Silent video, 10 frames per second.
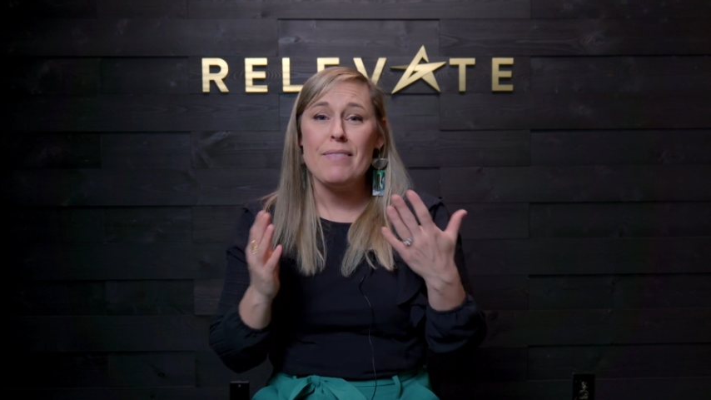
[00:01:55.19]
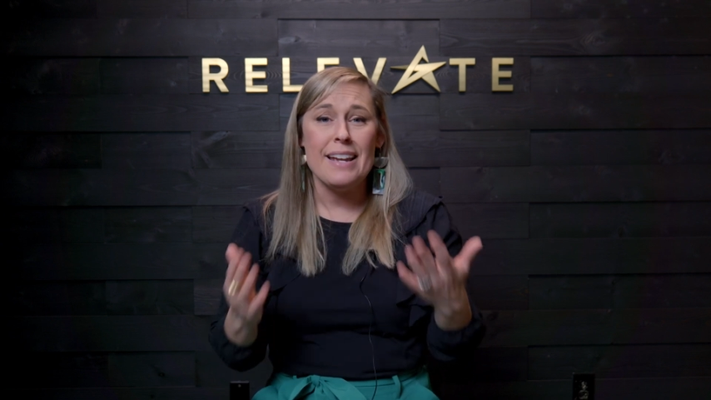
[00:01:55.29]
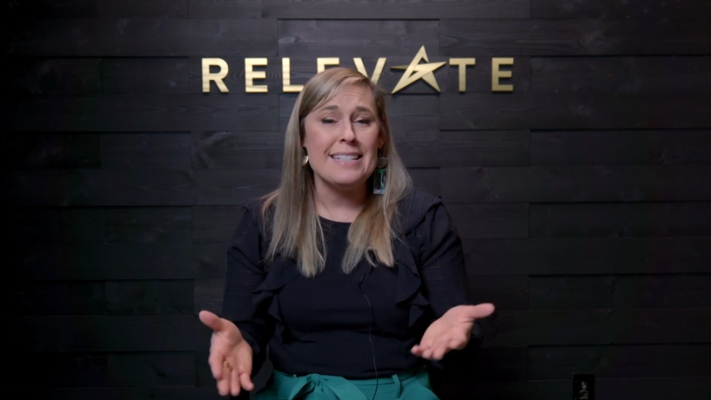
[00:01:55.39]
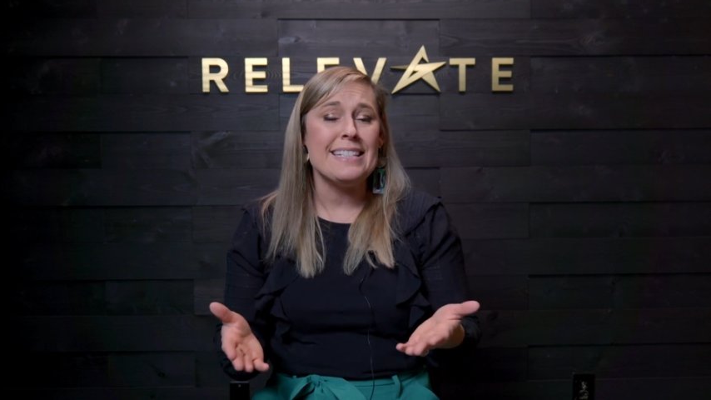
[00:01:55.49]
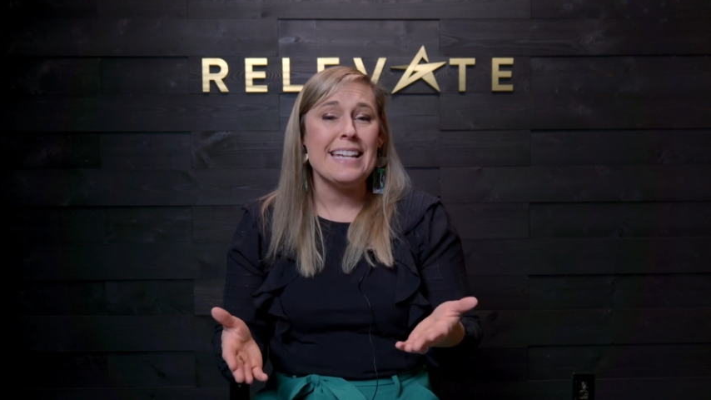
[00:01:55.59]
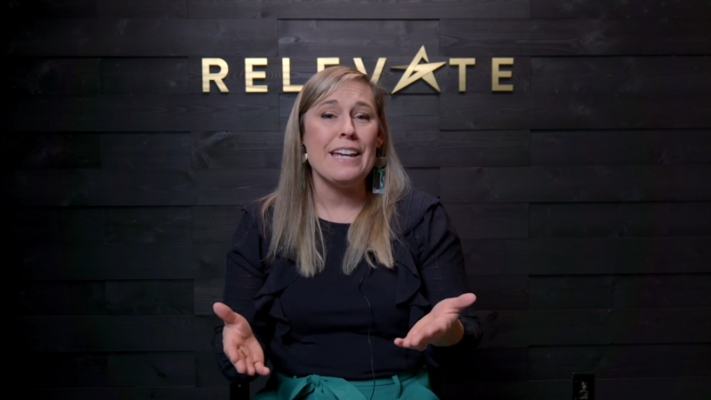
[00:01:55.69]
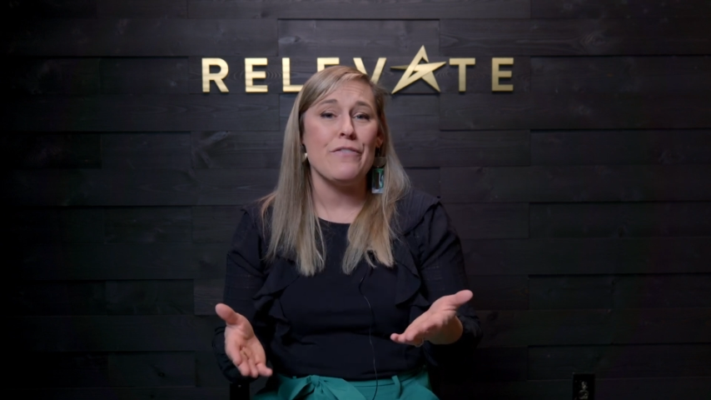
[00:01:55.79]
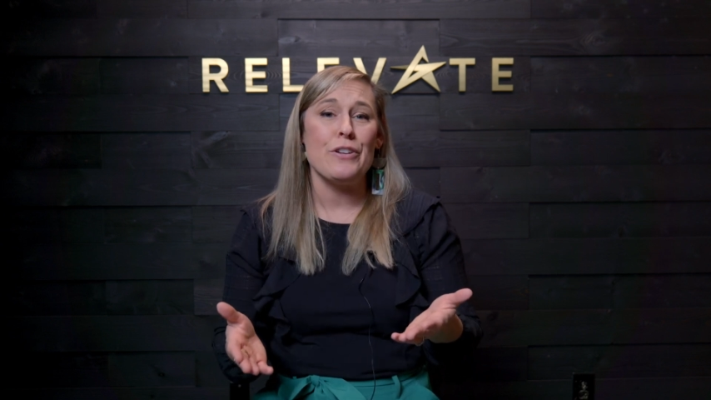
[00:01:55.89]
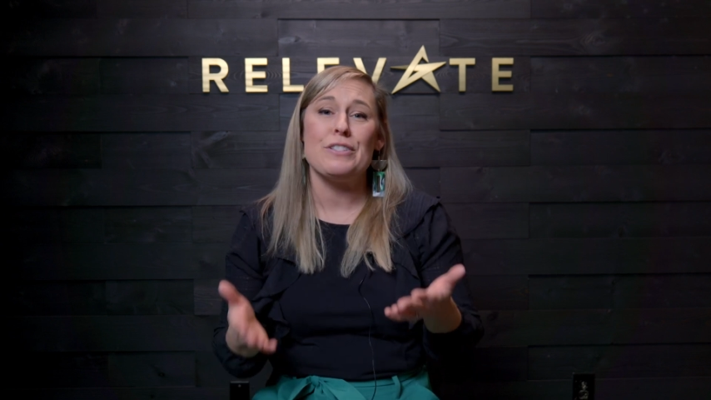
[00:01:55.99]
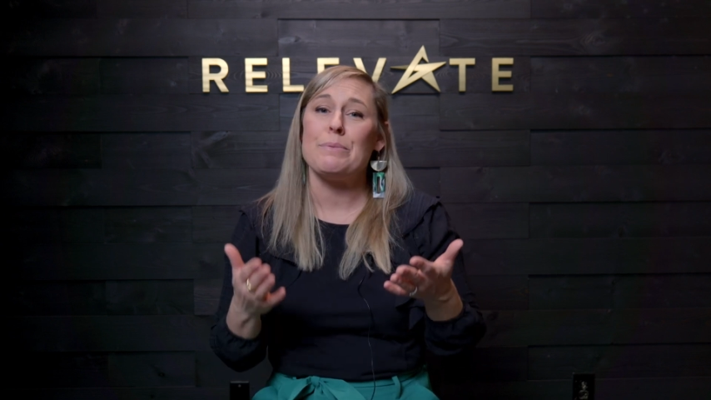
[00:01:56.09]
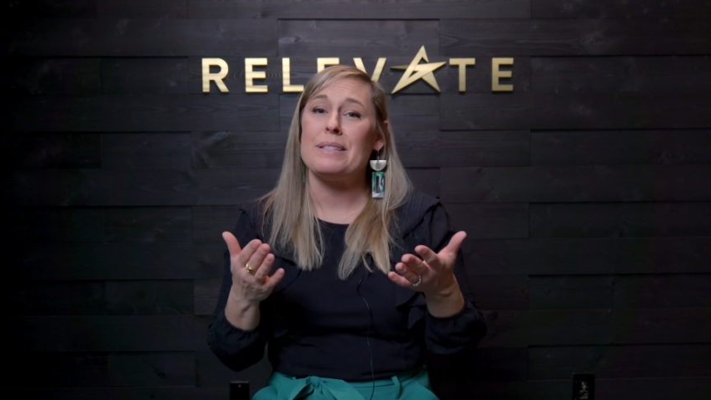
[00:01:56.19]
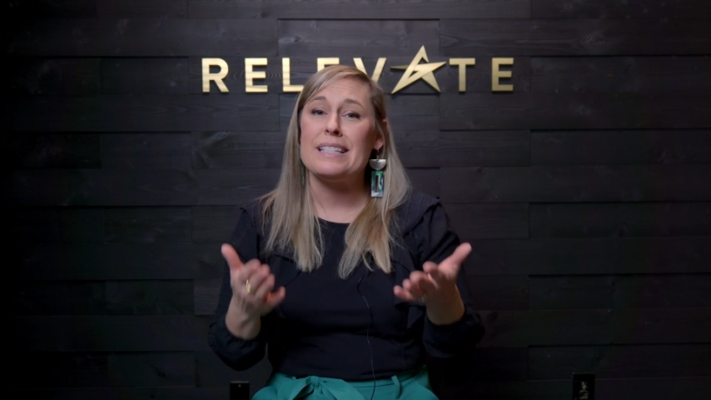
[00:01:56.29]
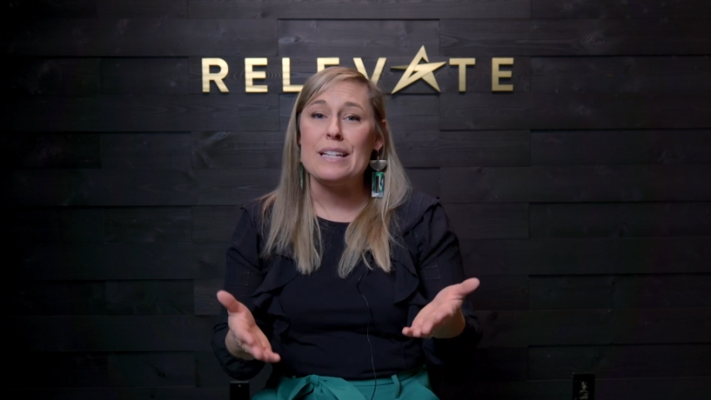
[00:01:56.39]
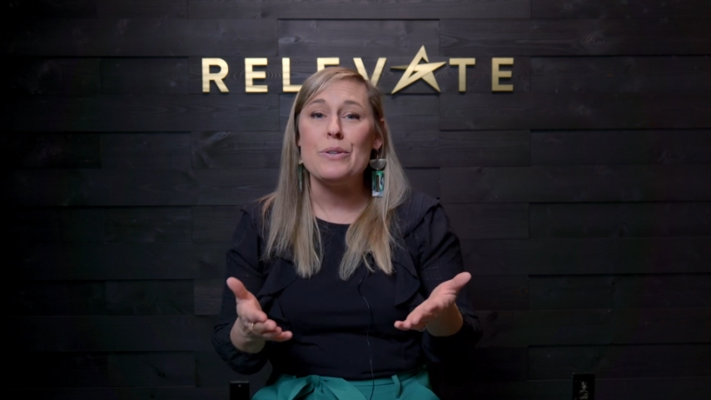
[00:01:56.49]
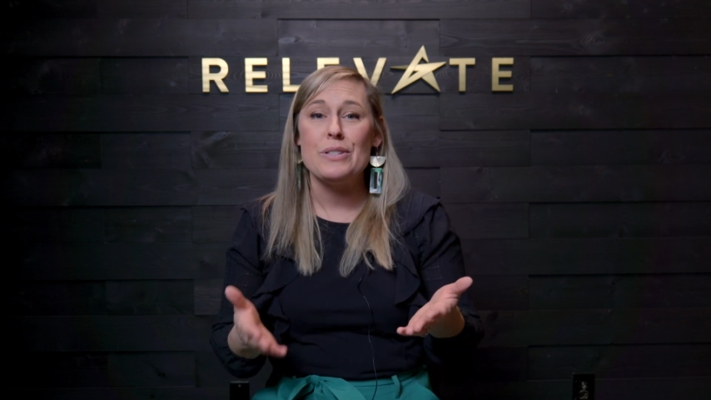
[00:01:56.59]
and see if there's some
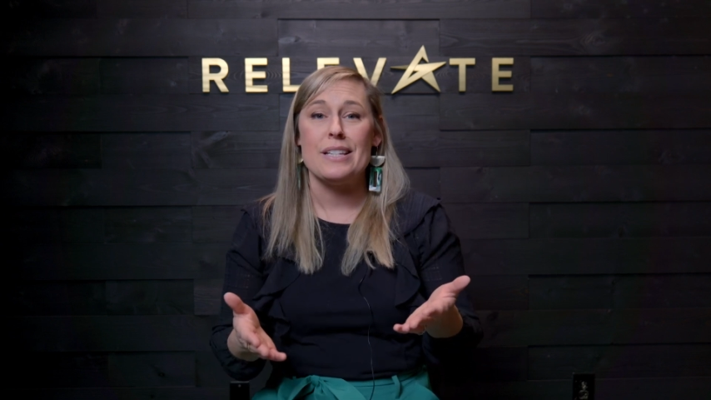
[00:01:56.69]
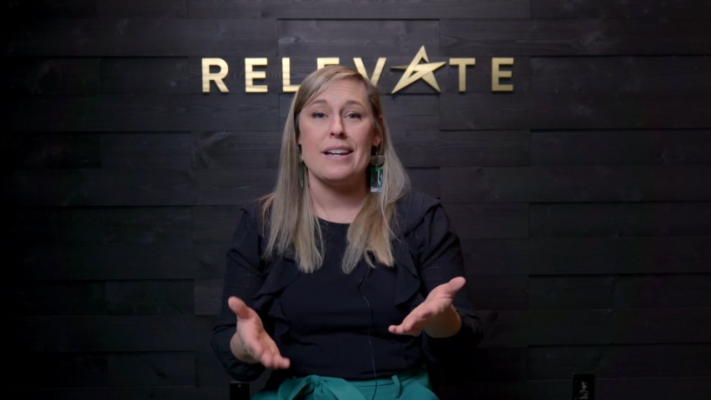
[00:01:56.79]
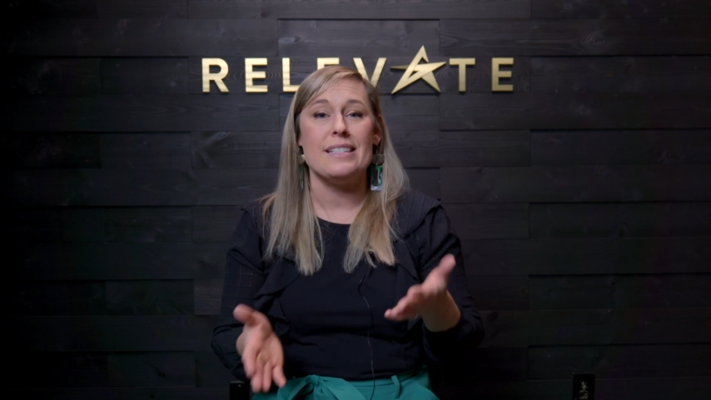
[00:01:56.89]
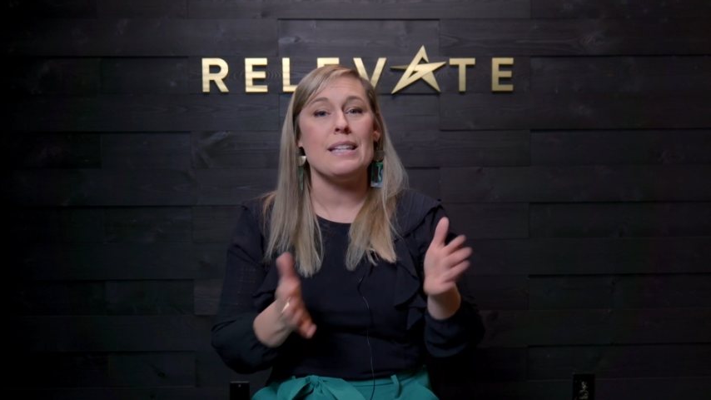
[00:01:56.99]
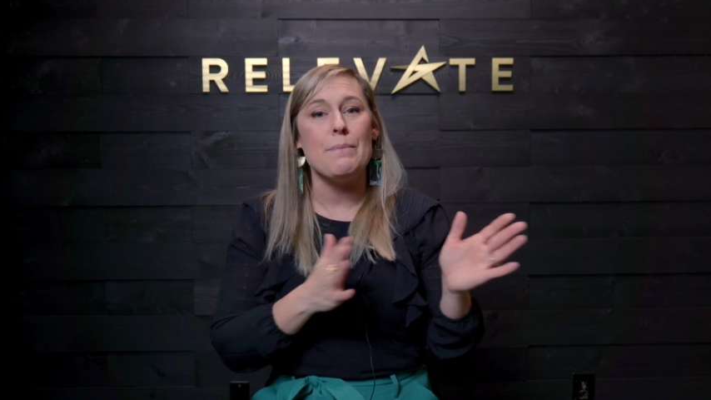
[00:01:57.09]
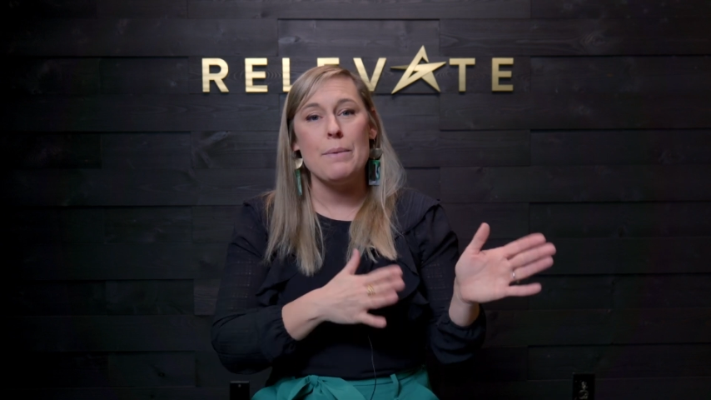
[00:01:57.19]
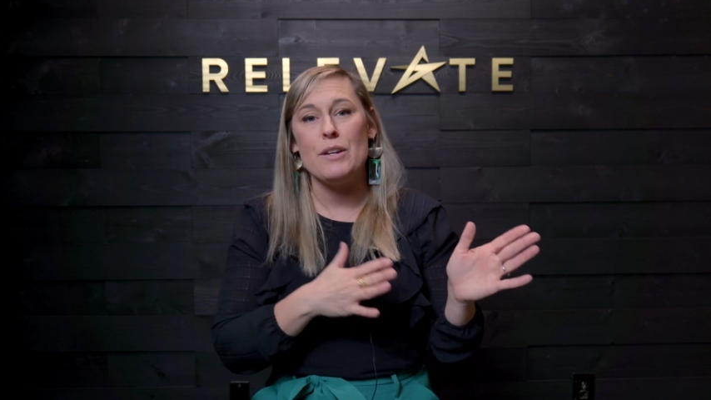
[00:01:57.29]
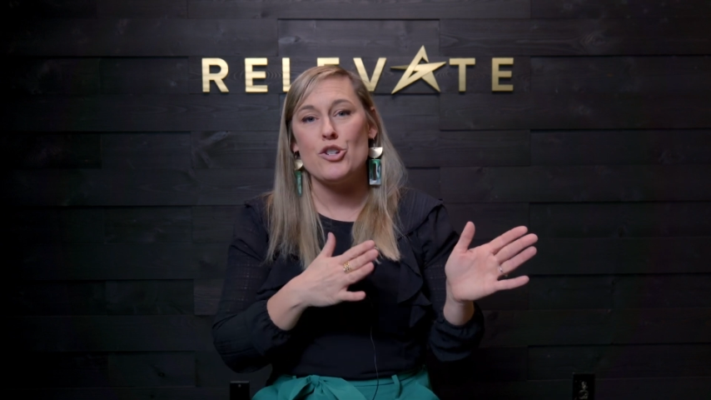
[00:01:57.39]
skill sets that maybe